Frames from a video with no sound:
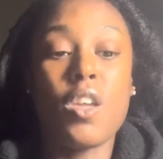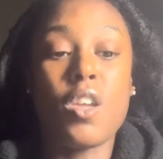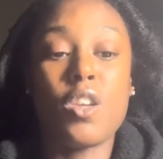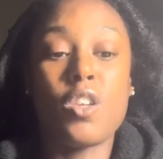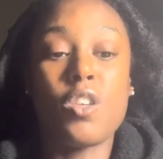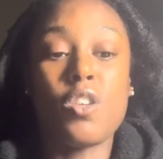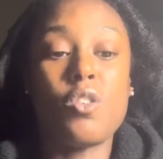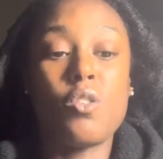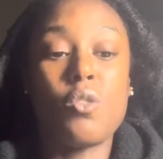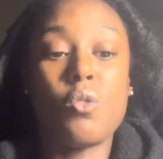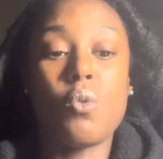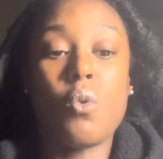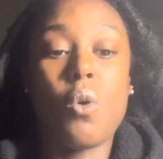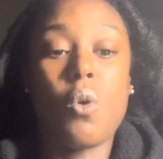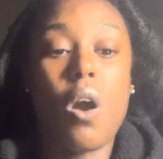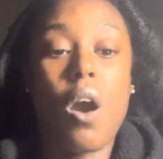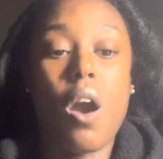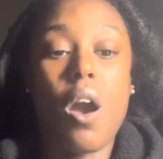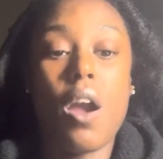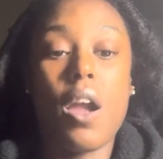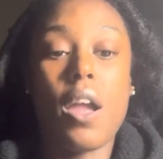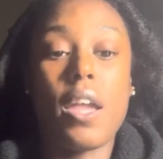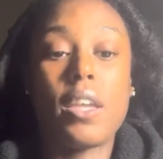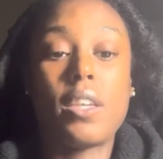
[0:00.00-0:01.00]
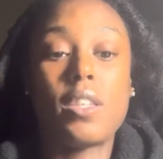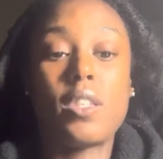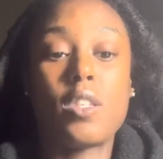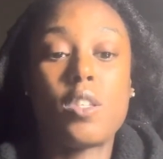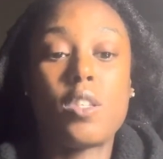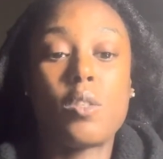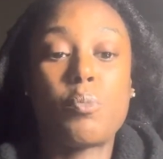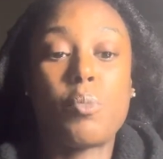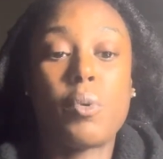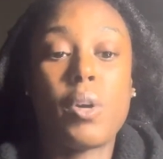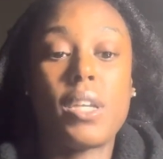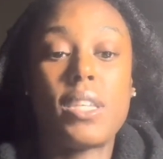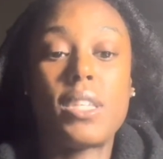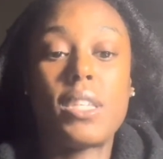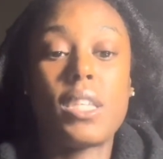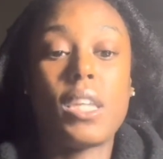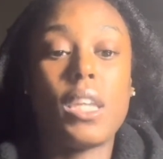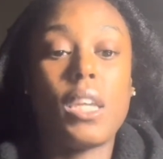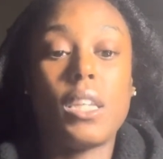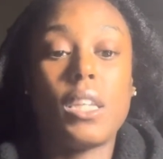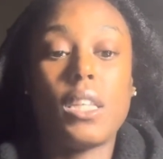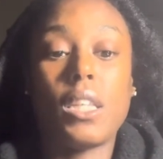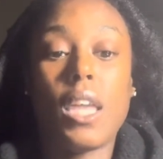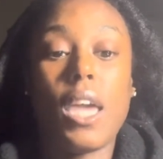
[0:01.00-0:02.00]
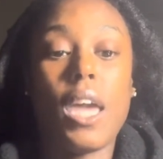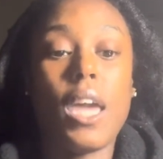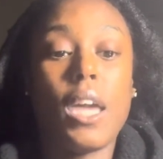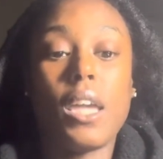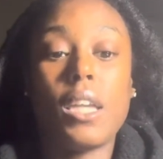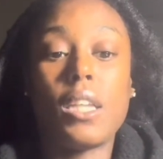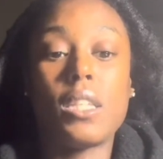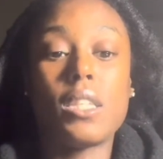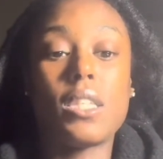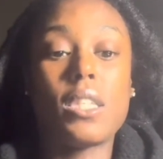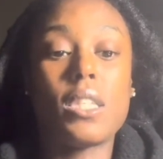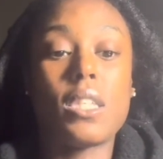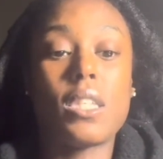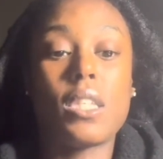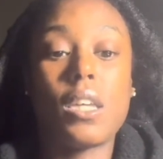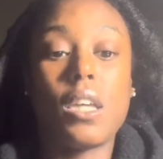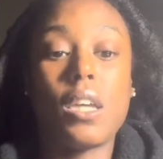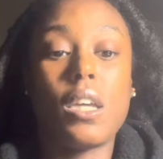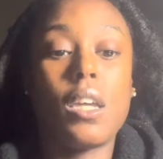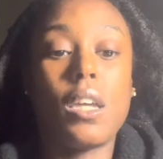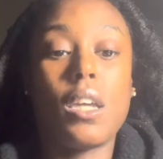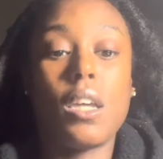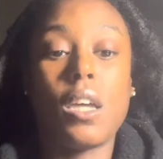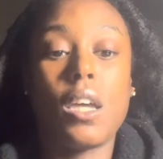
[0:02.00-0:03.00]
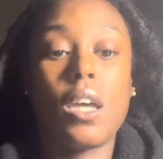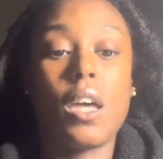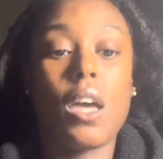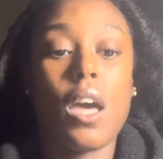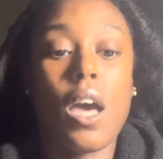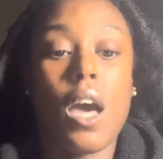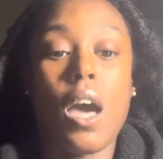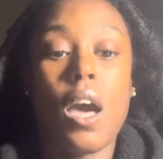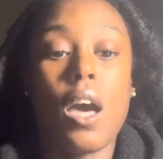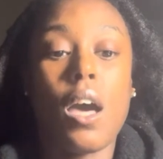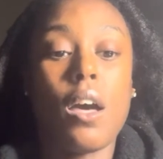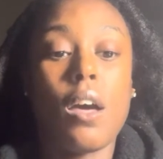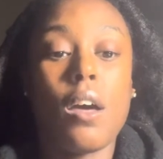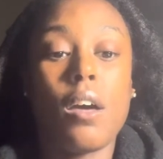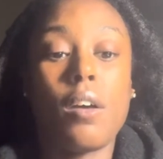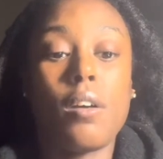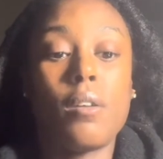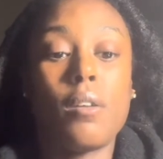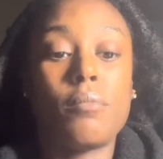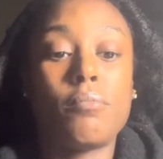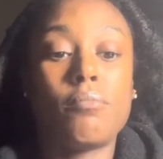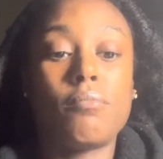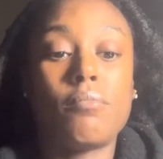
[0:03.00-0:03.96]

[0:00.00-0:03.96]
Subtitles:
You are expressing that. I